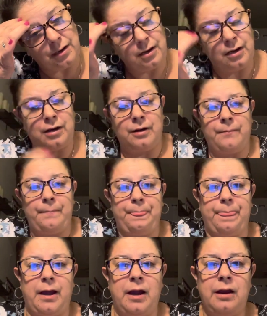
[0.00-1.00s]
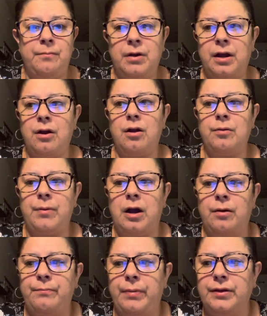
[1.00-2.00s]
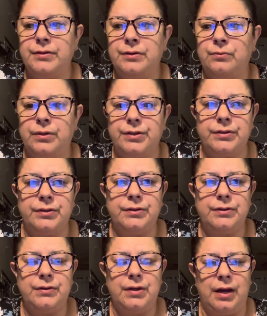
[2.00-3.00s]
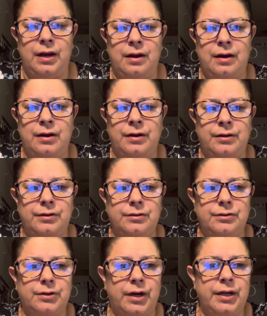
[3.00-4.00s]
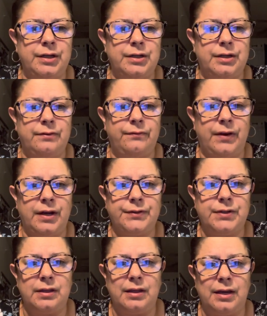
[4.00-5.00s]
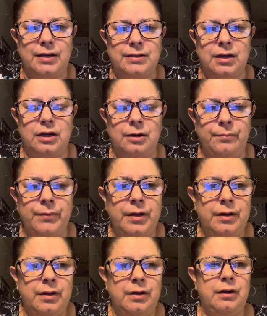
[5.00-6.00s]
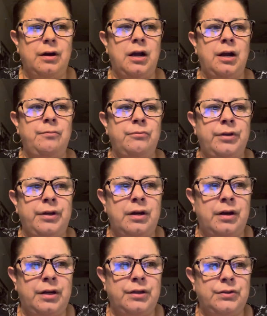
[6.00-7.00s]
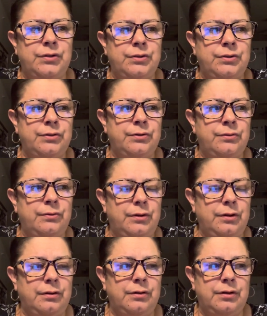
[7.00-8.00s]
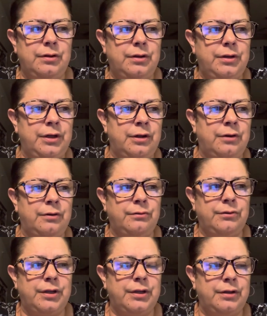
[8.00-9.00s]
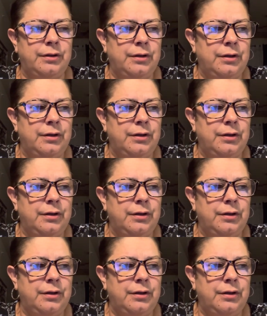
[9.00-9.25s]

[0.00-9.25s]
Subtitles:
I'm not all about bells and whistles and trying to fancy things up. I'm really not into, the